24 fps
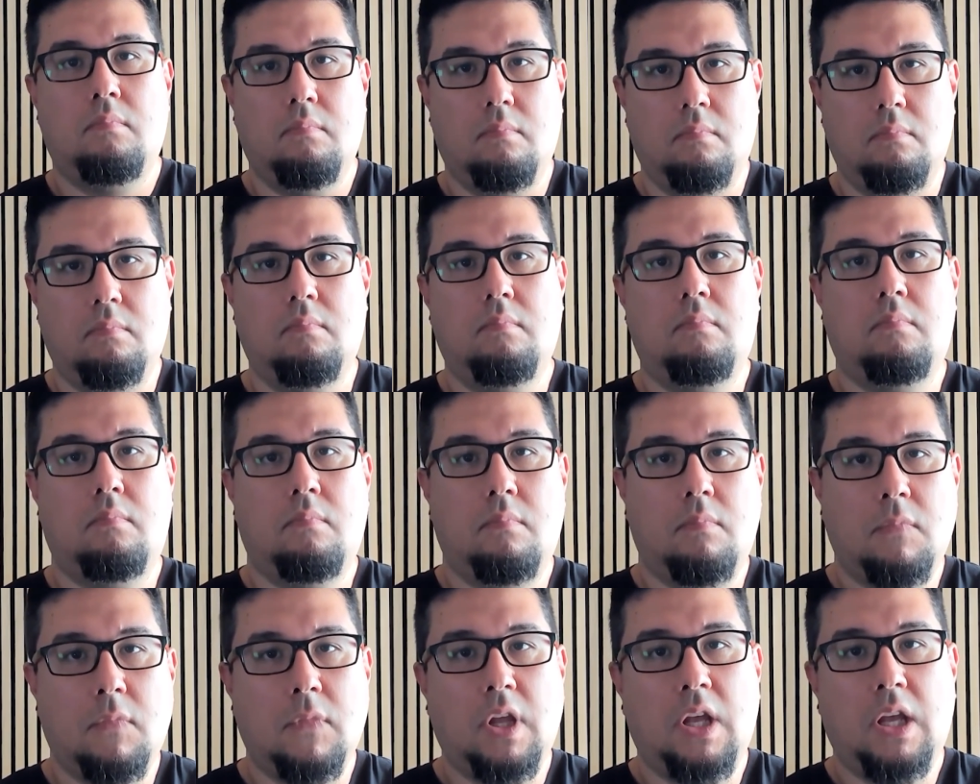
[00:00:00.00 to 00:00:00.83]
Hmm.
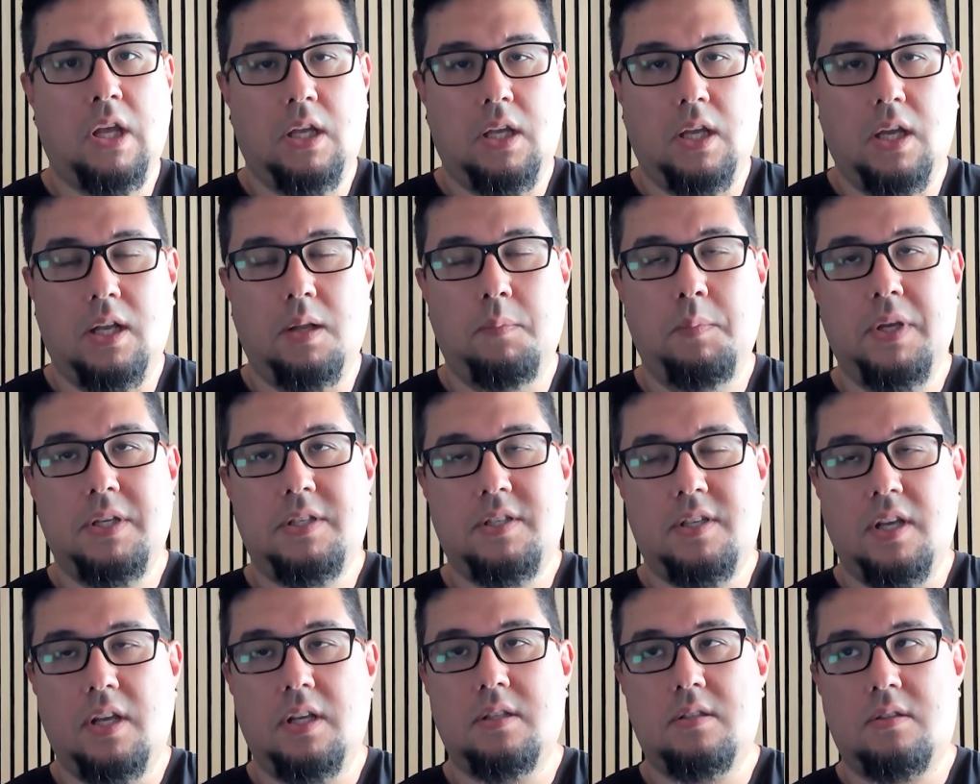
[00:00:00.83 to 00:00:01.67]
Yeah, that
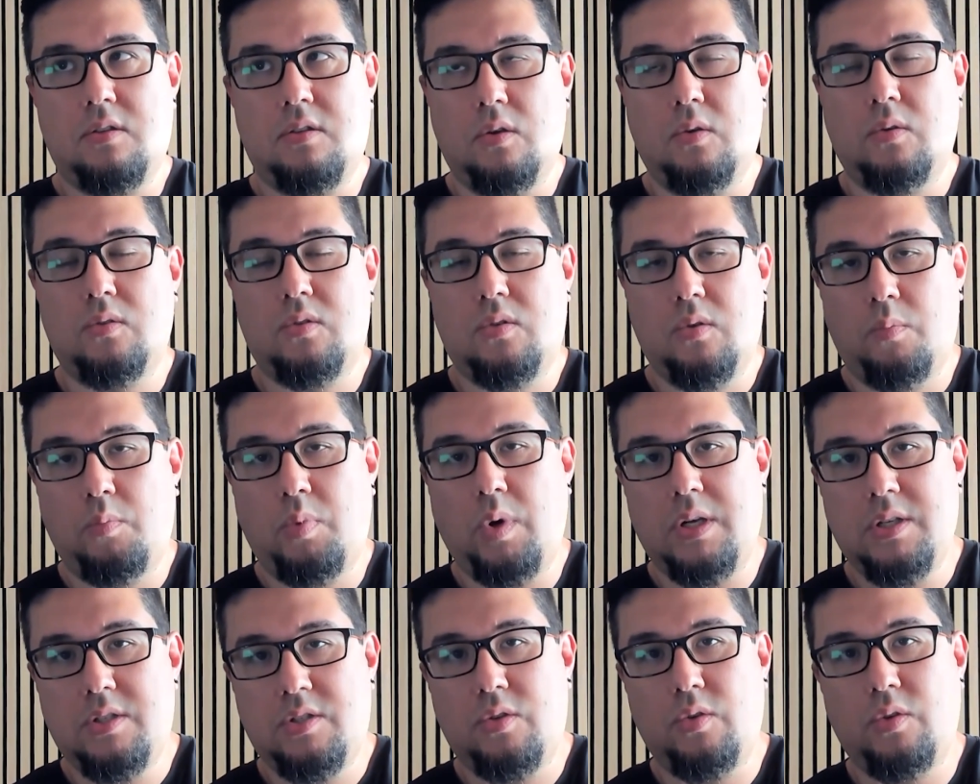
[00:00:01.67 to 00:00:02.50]
makes sense. So
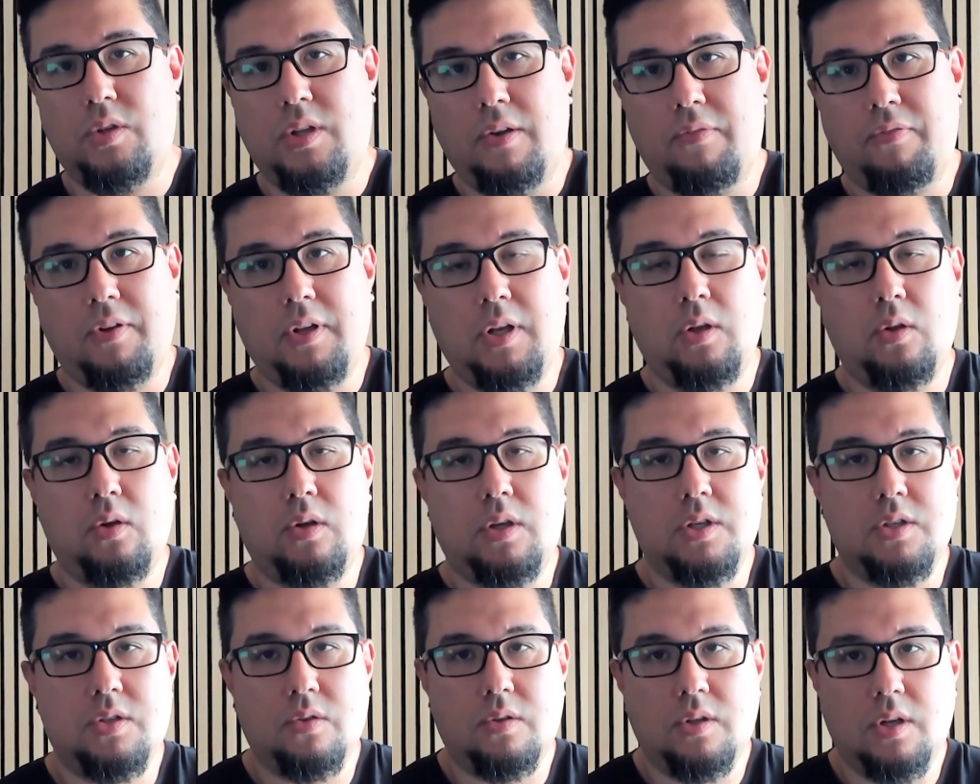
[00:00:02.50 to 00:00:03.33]
brands should definitely
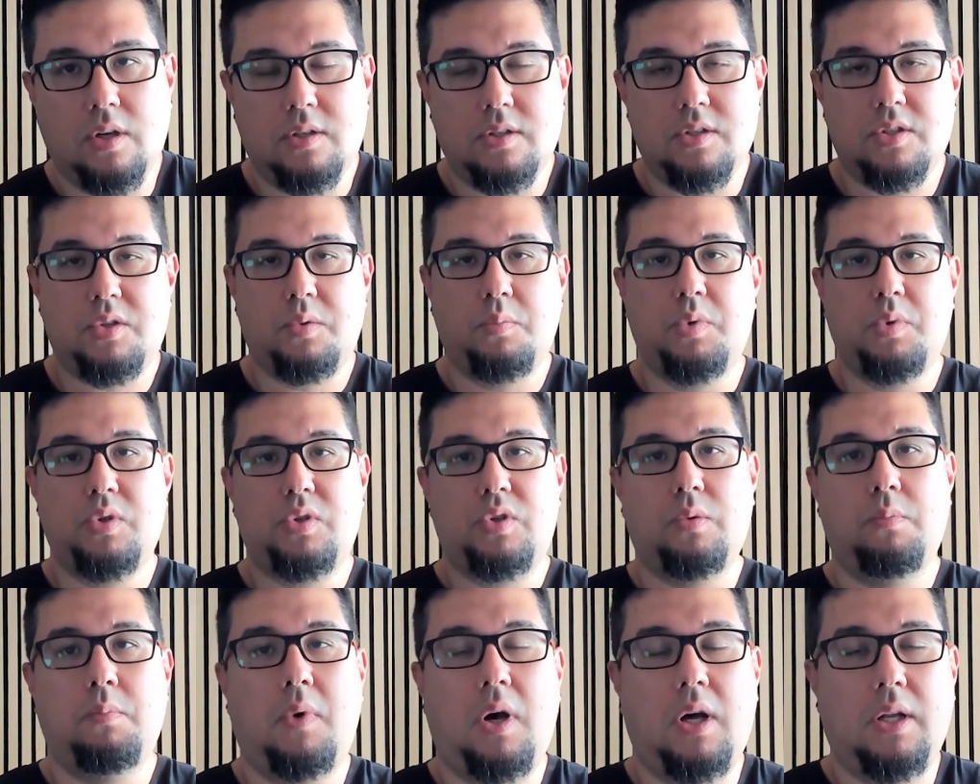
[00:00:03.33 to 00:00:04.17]
look into their
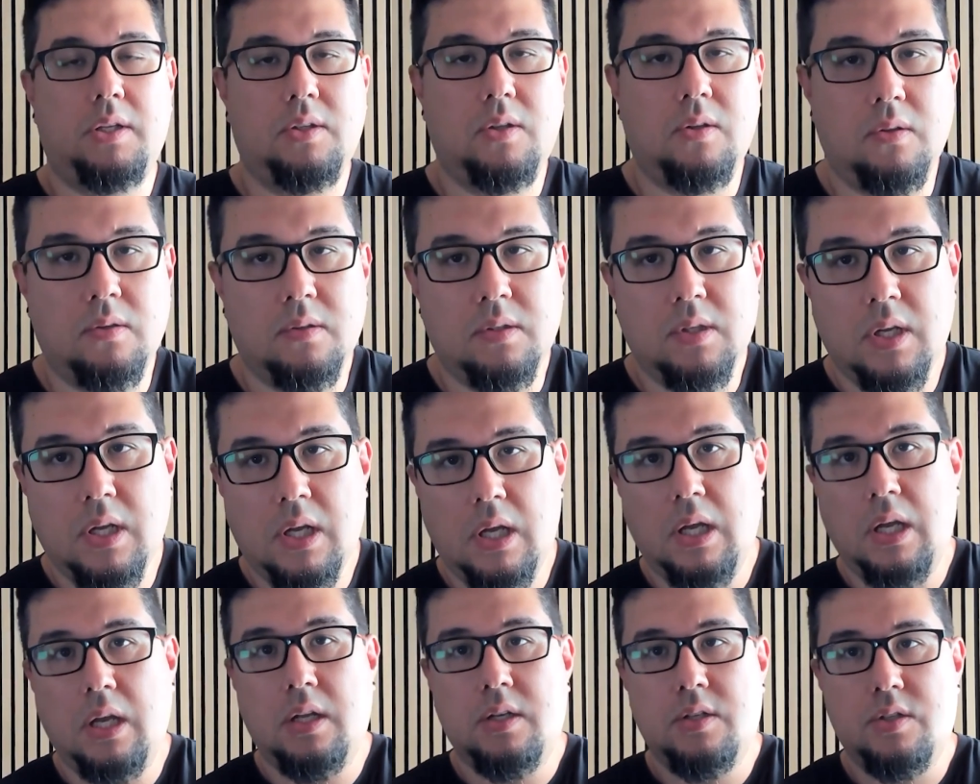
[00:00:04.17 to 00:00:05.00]
distribution model
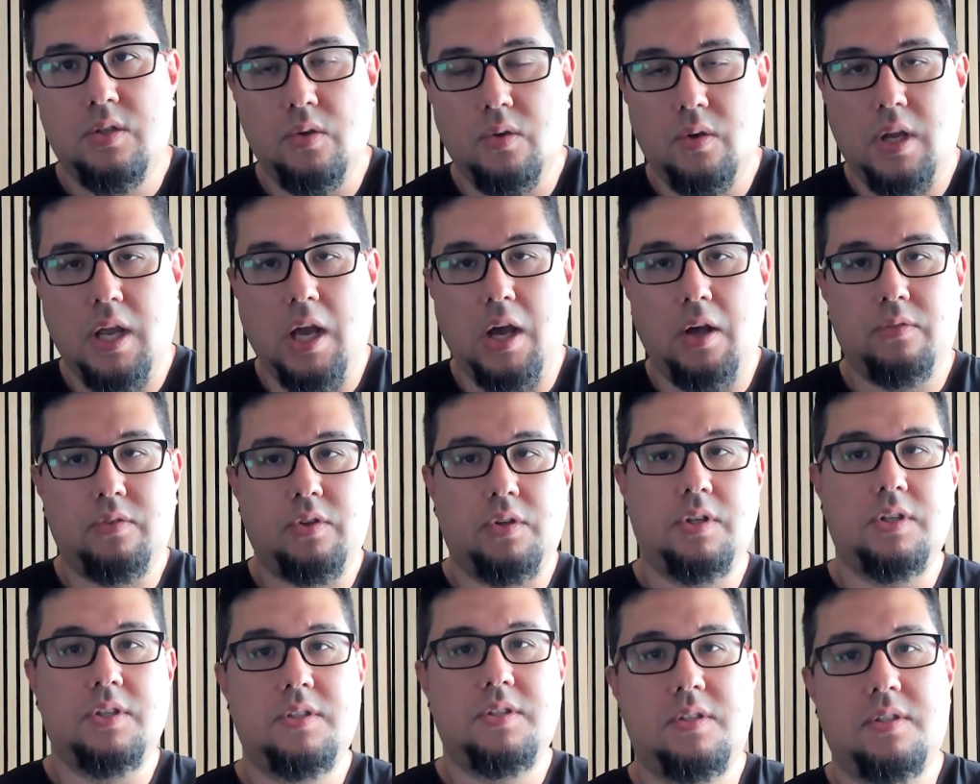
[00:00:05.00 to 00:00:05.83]
to
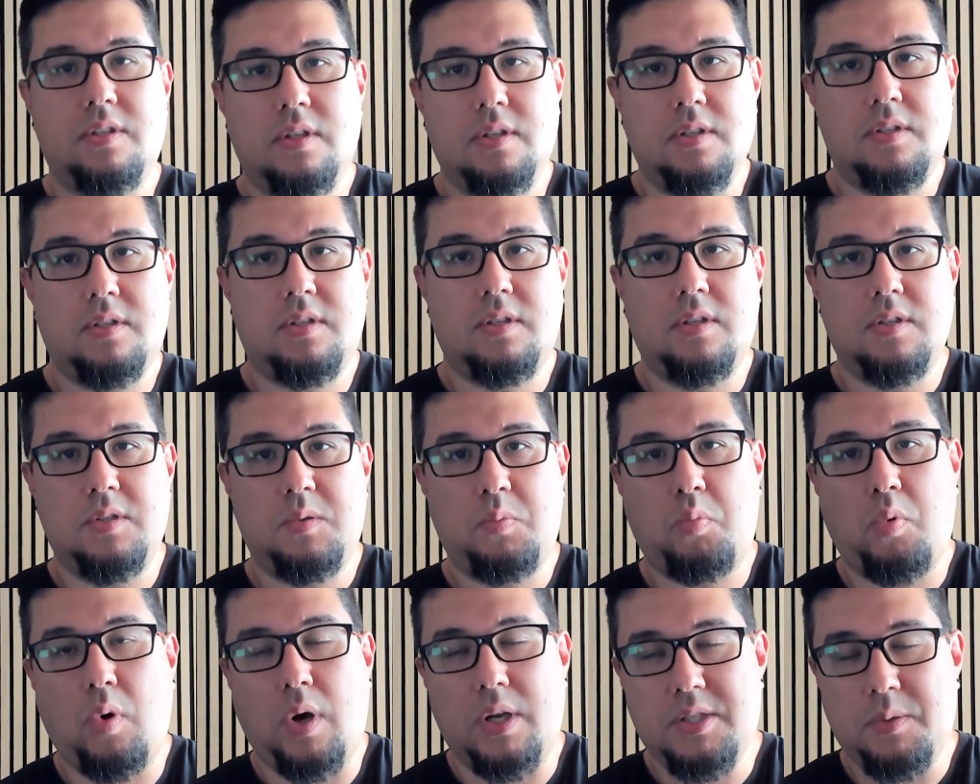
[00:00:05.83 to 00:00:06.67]
counter this
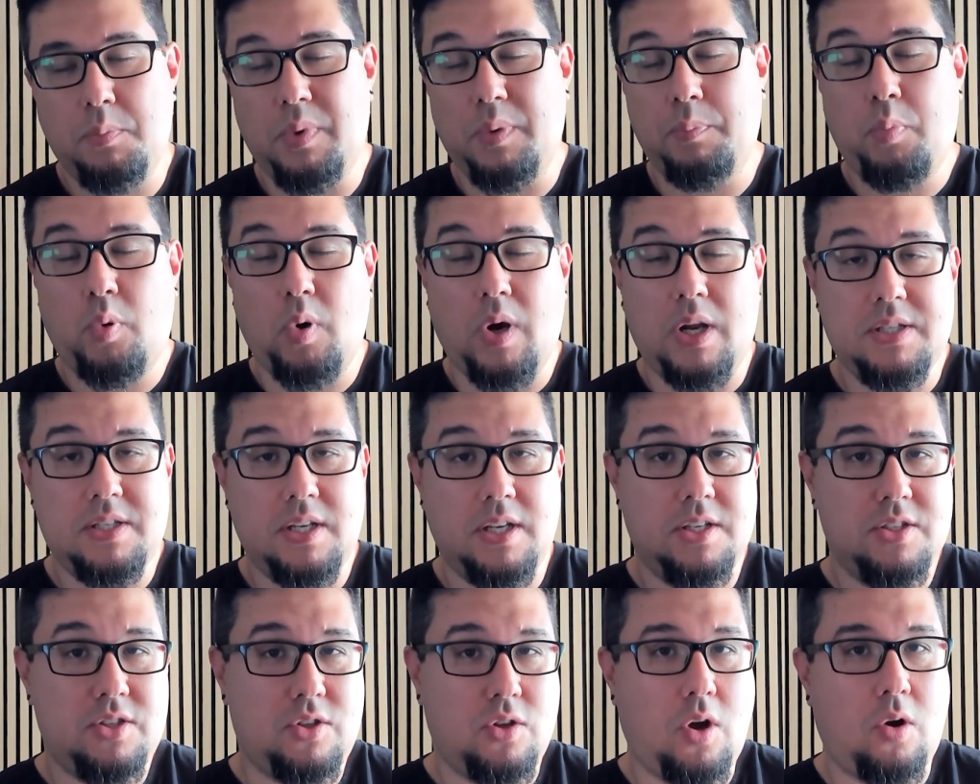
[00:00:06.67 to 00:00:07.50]
pricing. But
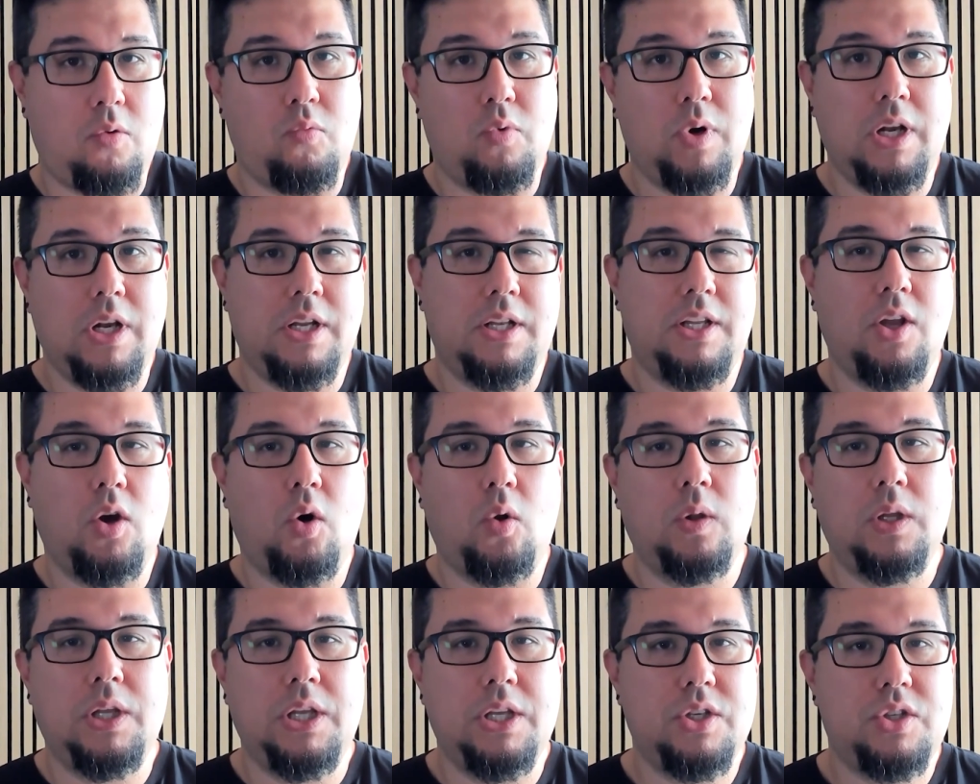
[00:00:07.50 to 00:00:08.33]
pricing is not really the
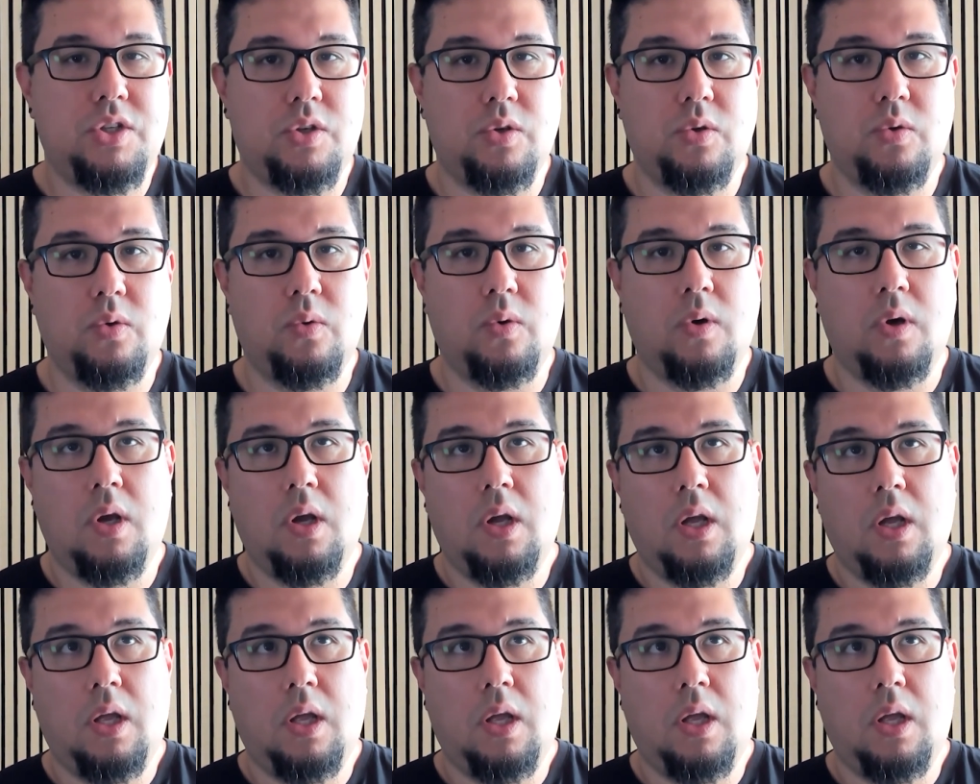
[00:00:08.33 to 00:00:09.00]
only issue